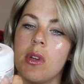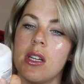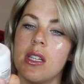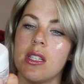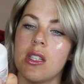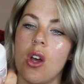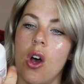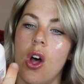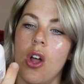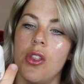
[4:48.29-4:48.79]
one
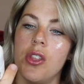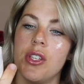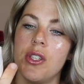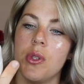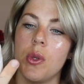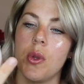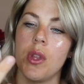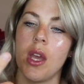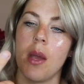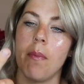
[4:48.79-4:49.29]
is called the
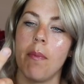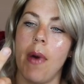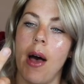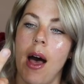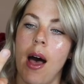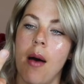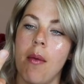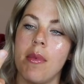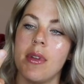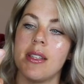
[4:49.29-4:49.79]
Soothing
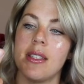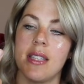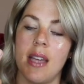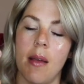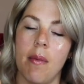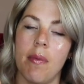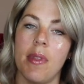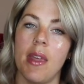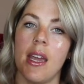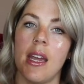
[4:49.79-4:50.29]
Balm and
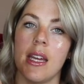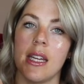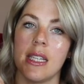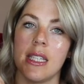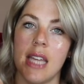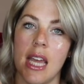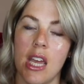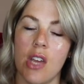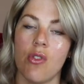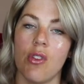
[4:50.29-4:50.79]
same thing,
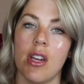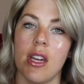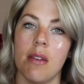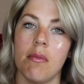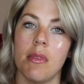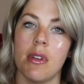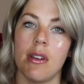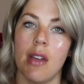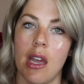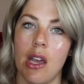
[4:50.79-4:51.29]
day
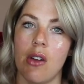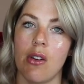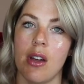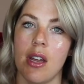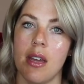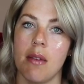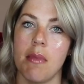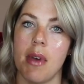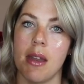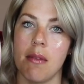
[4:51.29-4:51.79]
cream, night
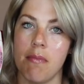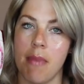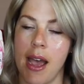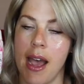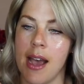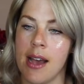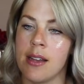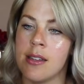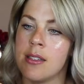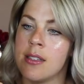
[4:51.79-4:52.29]
cream, and
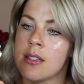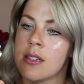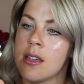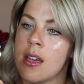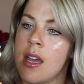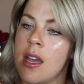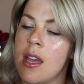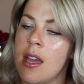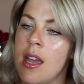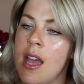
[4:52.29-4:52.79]
mask.
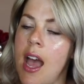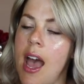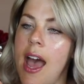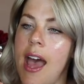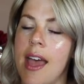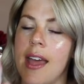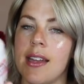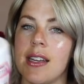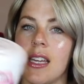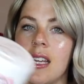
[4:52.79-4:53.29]

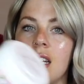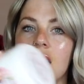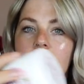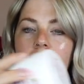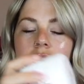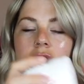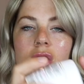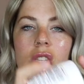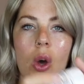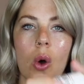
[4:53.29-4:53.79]
And it is
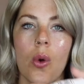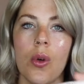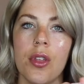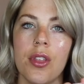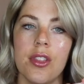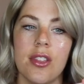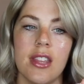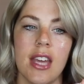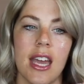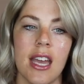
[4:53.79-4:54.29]
so
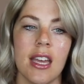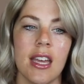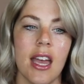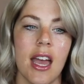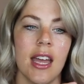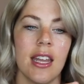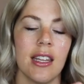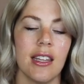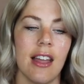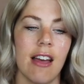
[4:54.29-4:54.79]
thick
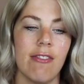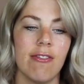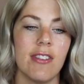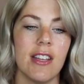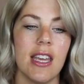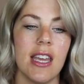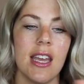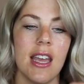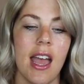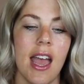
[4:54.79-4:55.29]
and
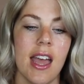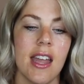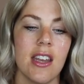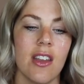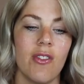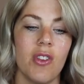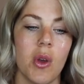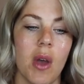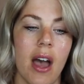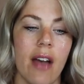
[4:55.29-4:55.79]
lovely and
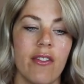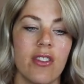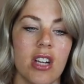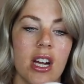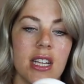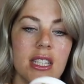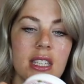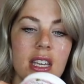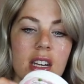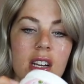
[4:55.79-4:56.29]
if you have
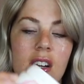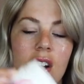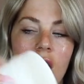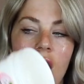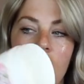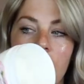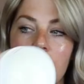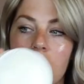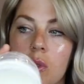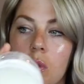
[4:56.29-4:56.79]
dry skin at
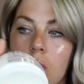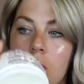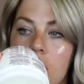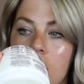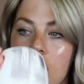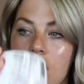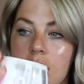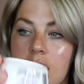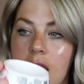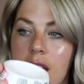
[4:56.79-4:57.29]
all, this would be
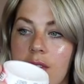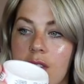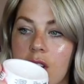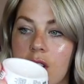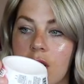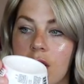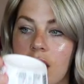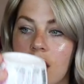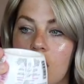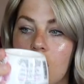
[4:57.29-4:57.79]
your
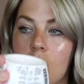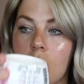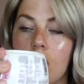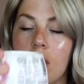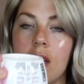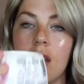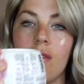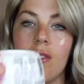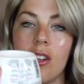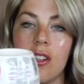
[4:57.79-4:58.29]
savior. Like you
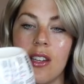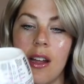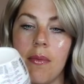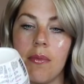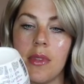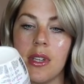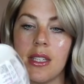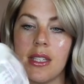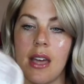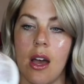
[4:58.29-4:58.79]
couldn't even
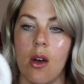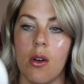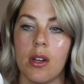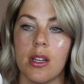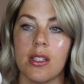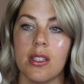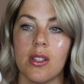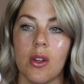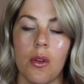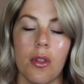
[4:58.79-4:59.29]
dump this out,
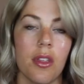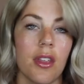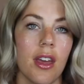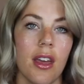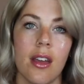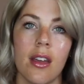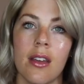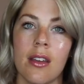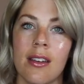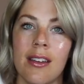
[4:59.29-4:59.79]
it's so
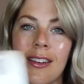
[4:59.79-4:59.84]
thick.